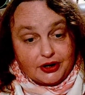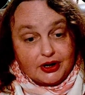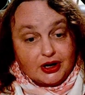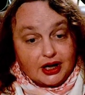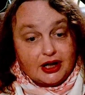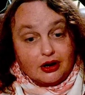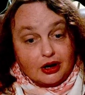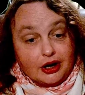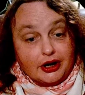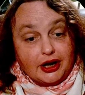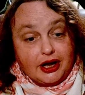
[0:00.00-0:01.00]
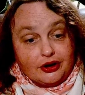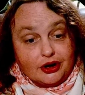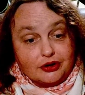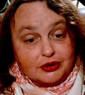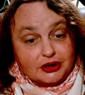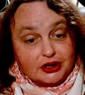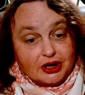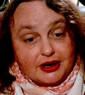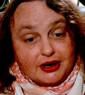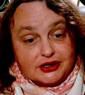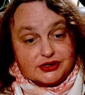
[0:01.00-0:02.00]
and on and on with no
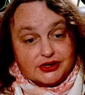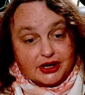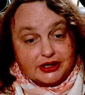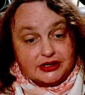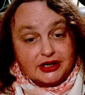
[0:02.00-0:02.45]
end in sight,